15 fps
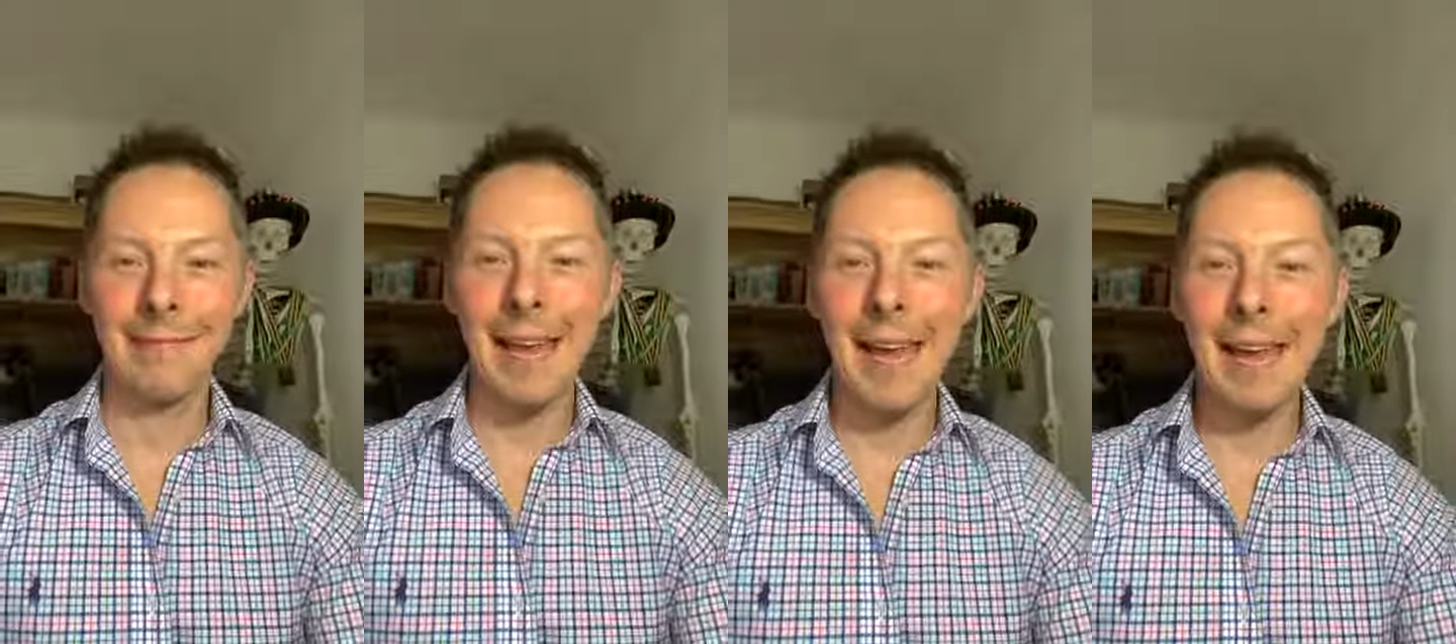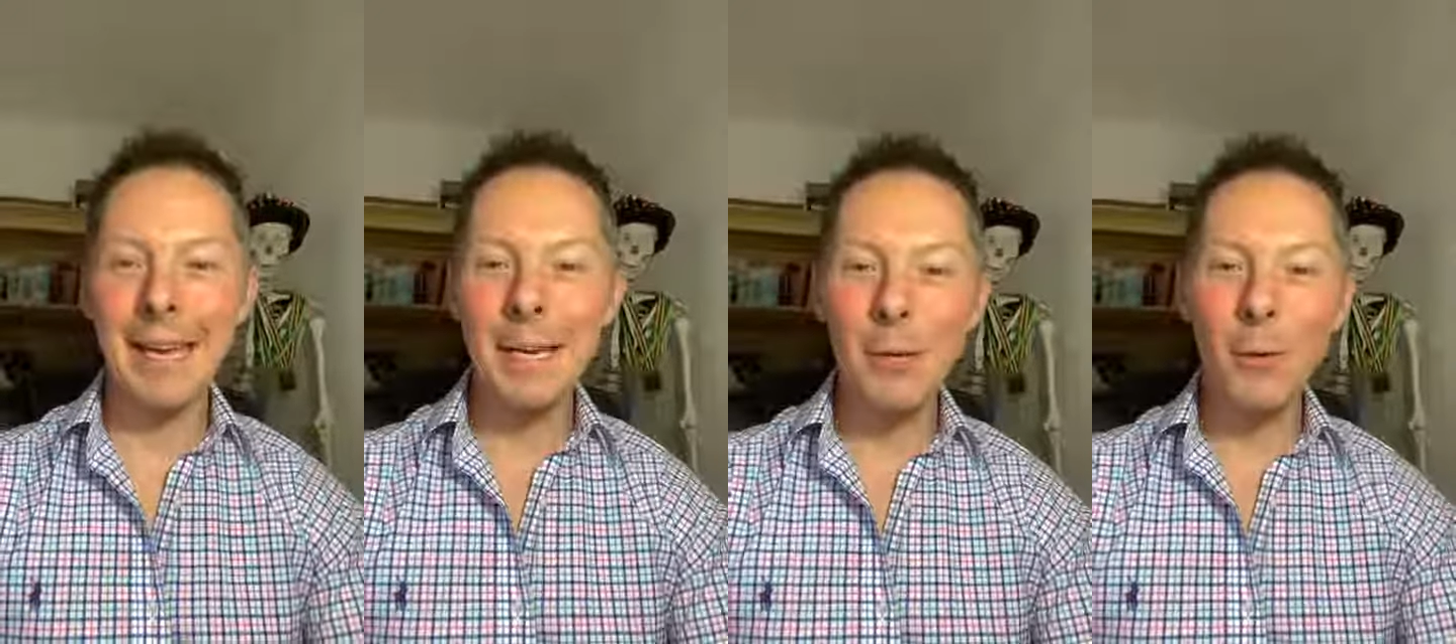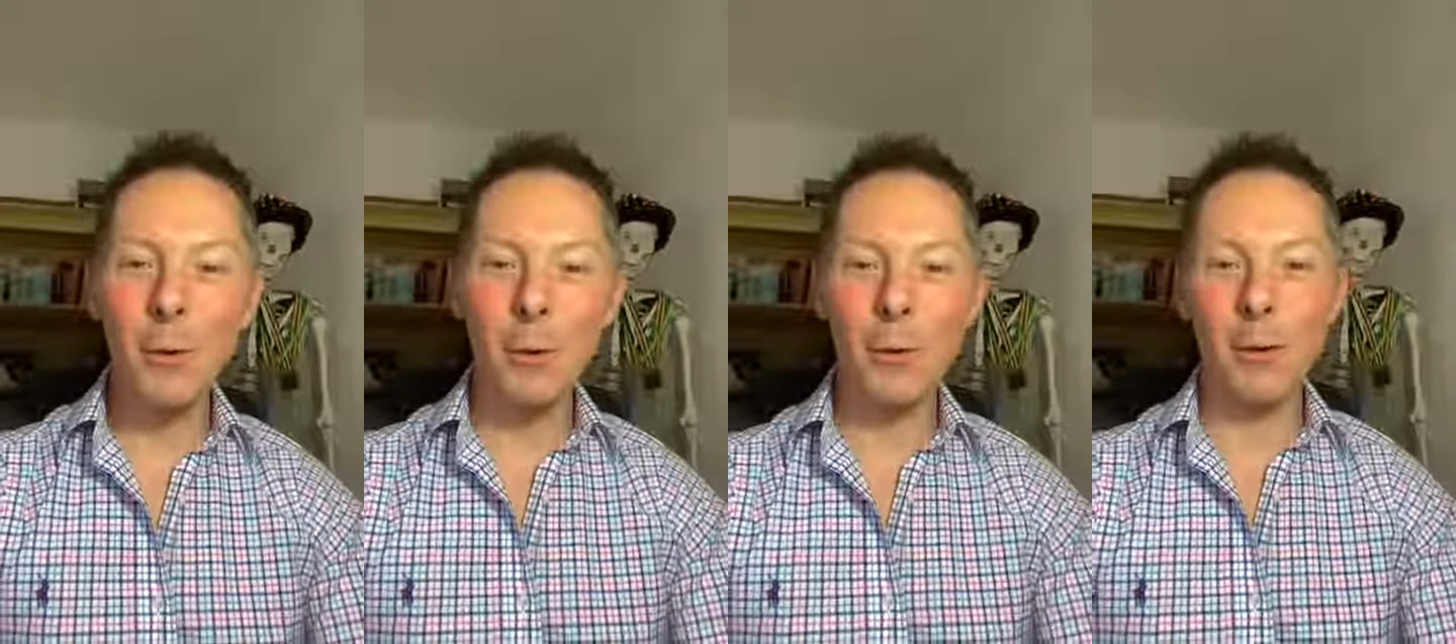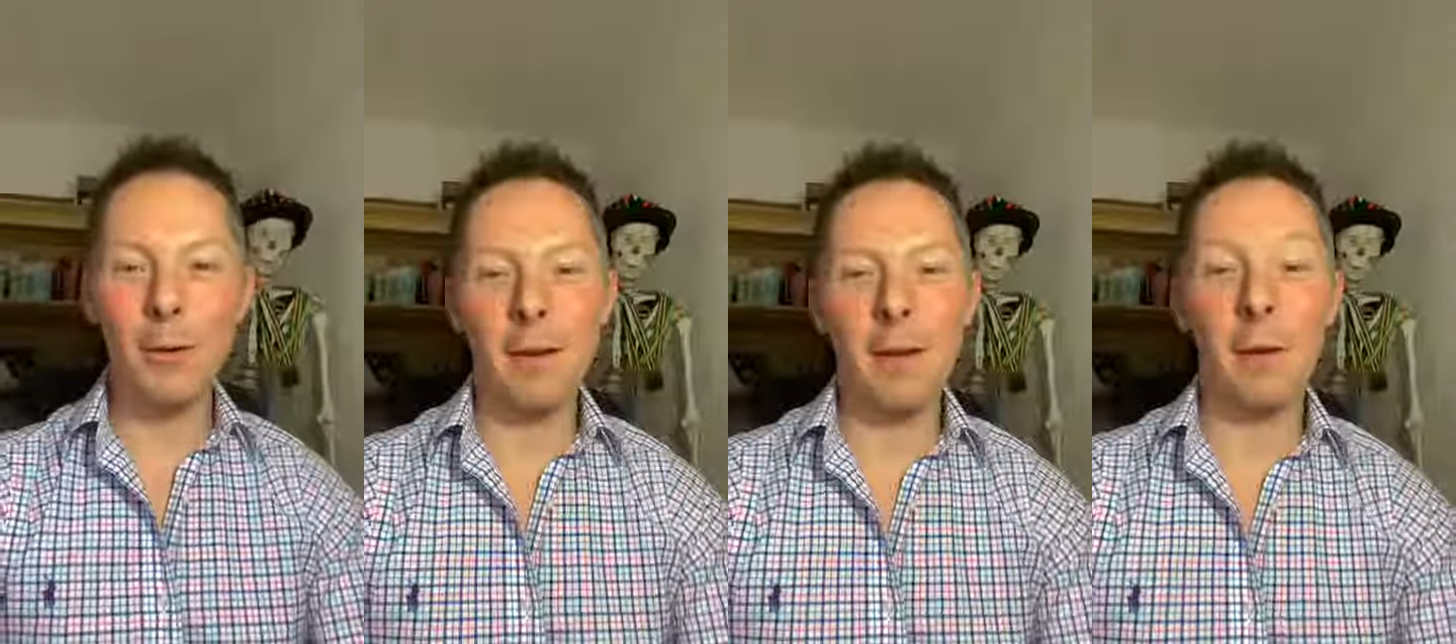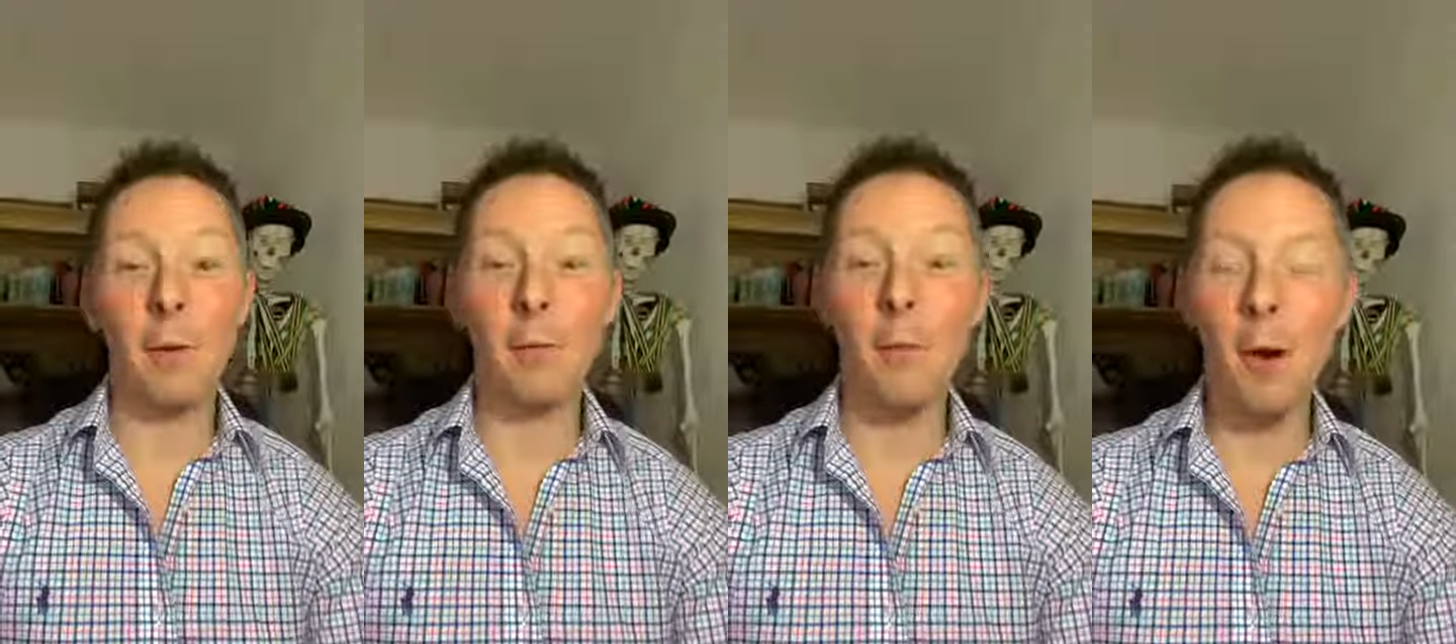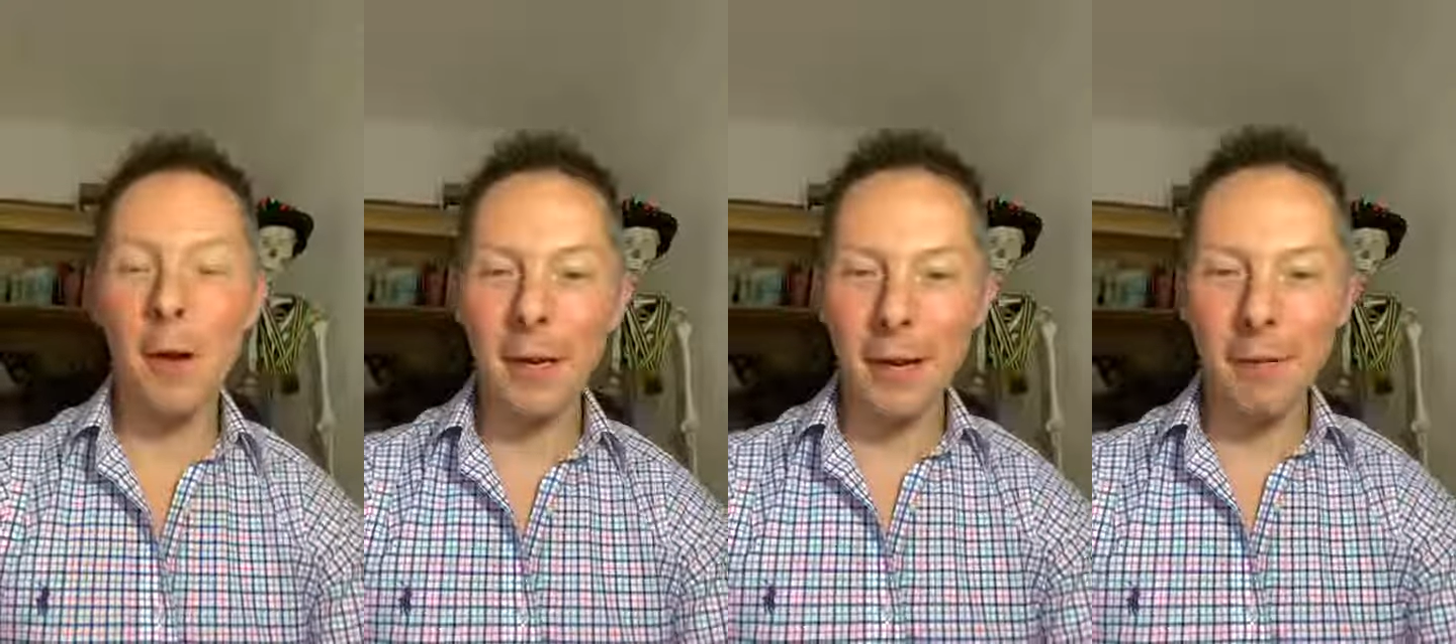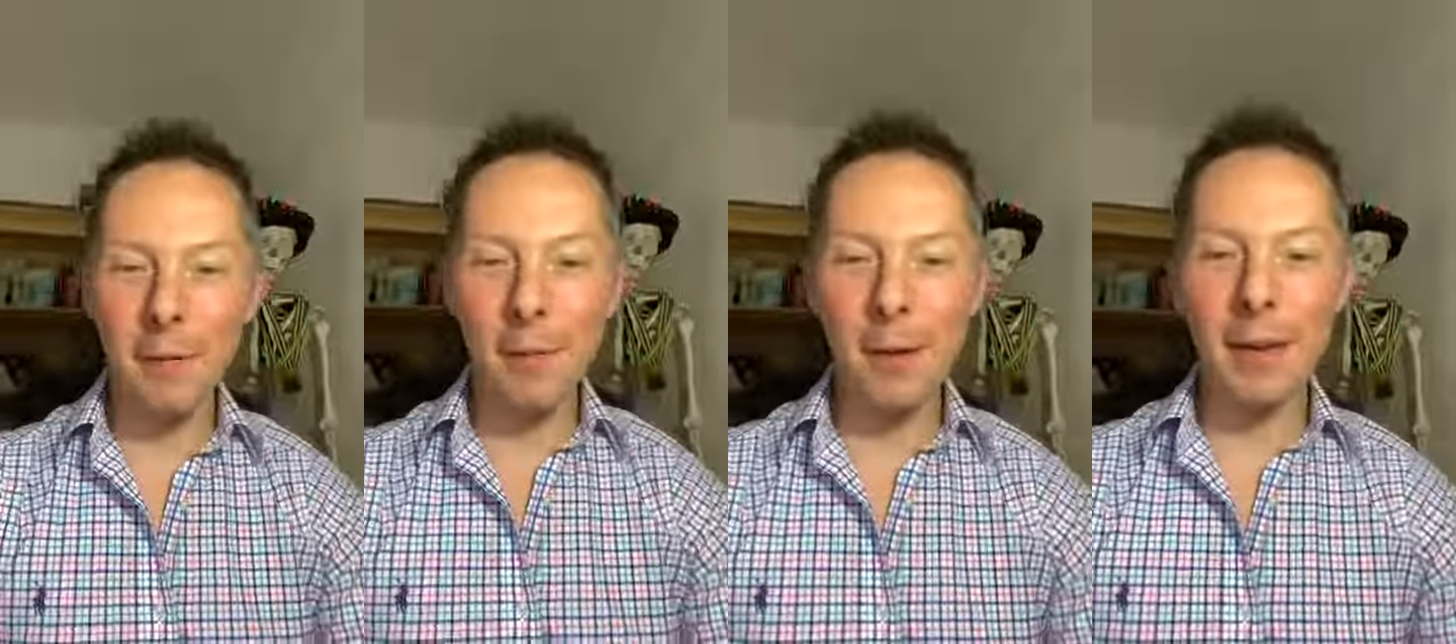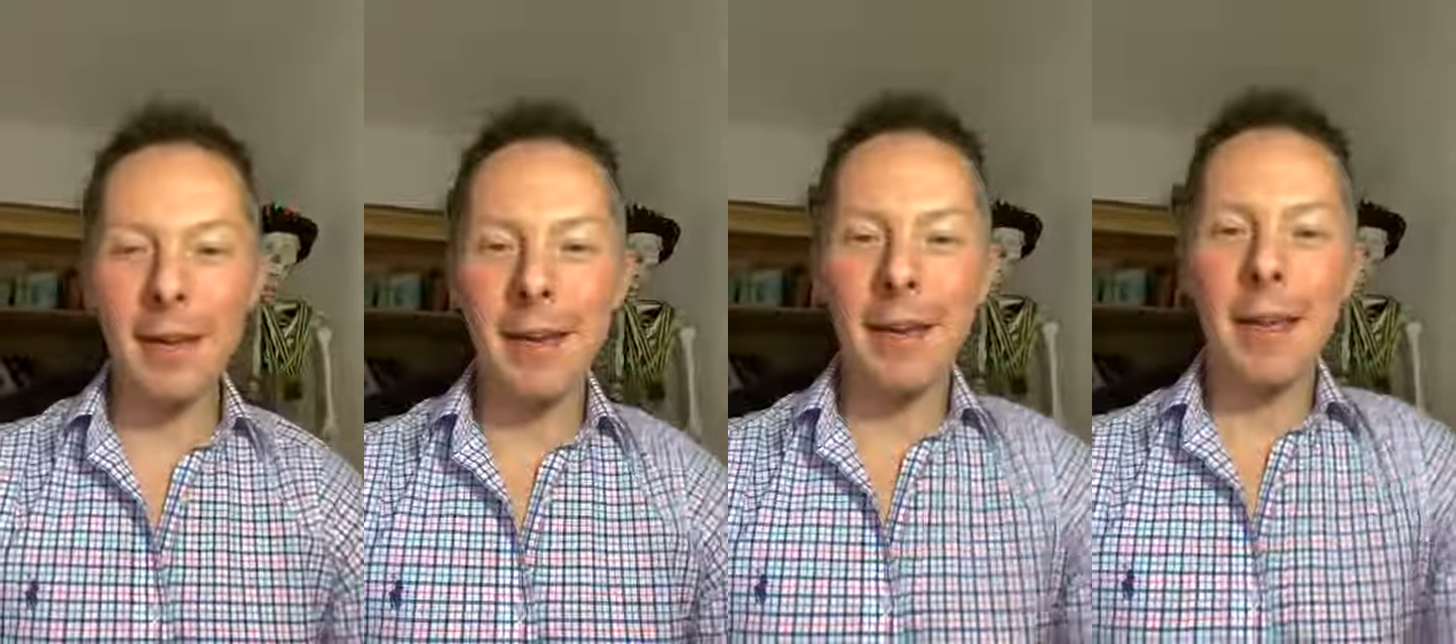Okay, good morning
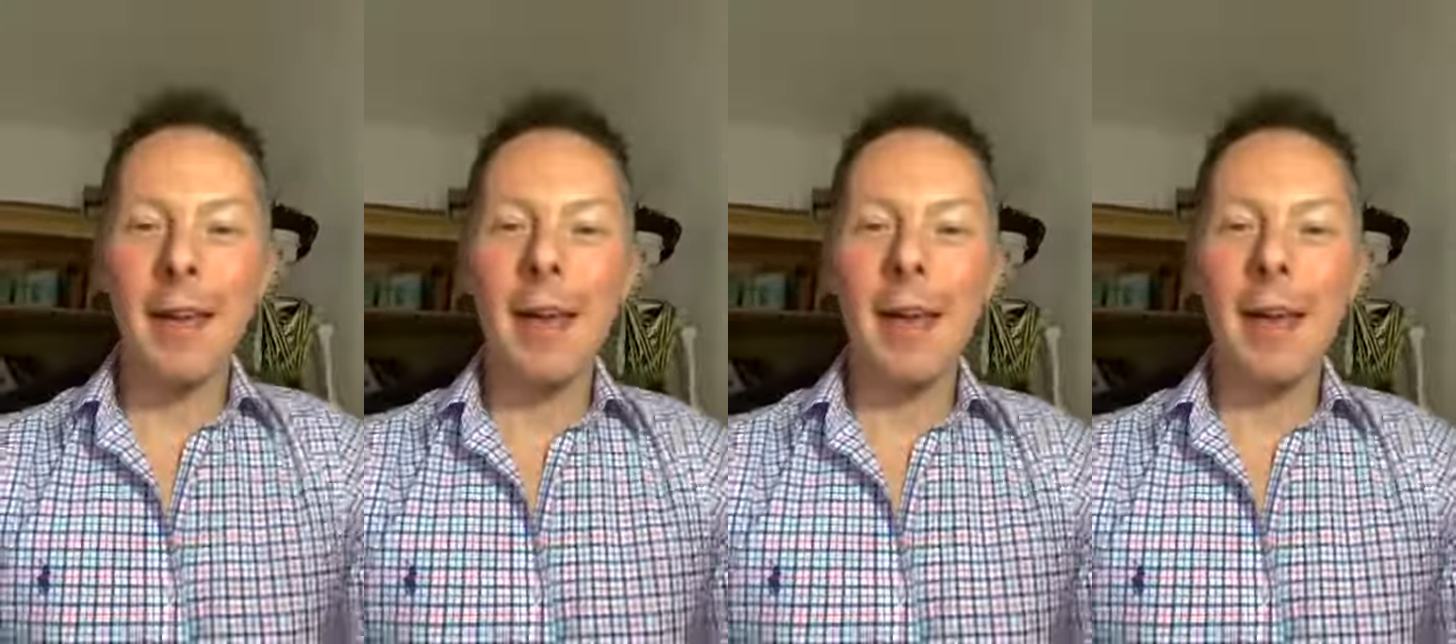everybody.